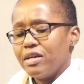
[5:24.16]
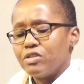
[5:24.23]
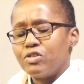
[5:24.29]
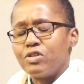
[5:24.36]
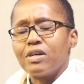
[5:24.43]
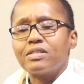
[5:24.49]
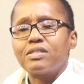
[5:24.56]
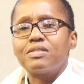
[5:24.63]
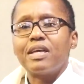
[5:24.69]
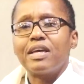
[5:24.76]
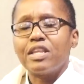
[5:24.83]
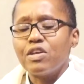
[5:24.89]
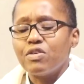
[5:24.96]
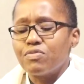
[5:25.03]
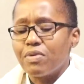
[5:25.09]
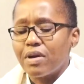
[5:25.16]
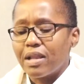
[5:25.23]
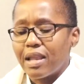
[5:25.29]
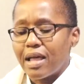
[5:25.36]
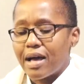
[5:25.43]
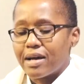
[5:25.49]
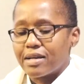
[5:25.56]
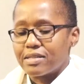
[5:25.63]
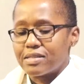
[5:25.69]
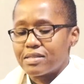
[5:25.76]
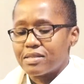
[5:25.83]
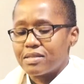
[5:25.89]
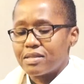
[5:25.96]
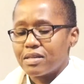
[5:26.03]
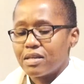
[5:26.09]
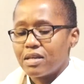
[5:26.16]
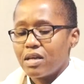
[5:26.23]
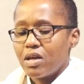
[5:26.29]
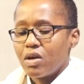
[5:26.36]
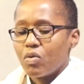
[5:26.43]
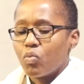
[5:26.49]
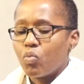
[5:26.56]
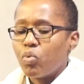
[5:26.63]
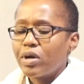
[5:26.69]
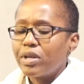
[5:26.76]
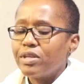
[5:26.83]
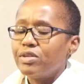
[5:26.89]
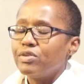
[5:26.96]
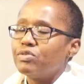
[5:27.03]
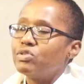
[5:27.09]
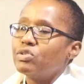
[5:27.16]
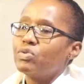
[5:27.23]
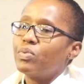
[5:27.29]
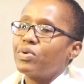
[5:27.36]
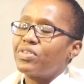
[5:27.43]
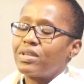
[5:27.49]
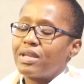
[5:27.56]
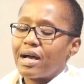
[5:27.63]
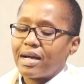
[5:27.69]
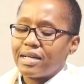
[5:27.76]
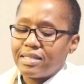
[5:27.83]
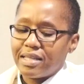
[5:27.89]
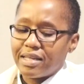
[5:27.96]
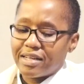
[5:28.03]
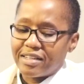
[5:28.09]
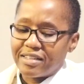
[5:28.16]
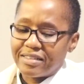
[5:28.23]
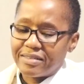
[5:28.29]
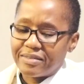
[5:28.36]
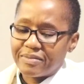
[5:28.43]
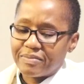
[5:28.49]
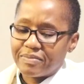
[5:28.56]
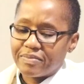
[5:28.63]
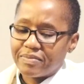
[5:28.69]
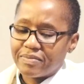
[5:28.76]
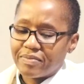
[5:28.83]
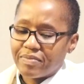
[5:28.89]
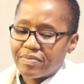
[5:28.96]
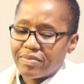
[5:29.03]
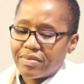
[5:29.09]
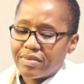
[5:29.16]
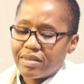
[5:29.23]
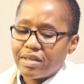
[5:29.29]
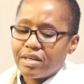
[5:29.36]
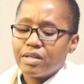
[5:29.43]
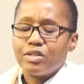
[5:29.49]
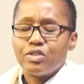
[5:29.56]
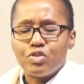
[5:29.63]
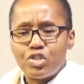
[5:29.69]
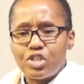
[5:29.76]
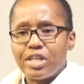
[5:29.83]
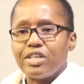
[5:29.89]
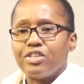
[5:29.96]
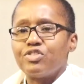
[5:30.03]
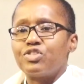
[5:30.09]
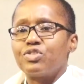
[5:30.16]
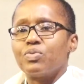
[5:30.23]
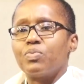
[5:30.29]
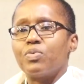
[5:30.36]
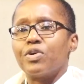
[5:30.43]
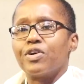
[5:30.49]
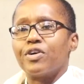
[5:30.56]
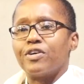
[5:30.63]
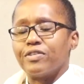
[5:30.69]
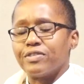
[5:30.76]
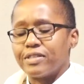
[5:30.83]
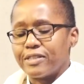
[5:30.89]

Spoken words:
he realized what you do with an idea. You change the world.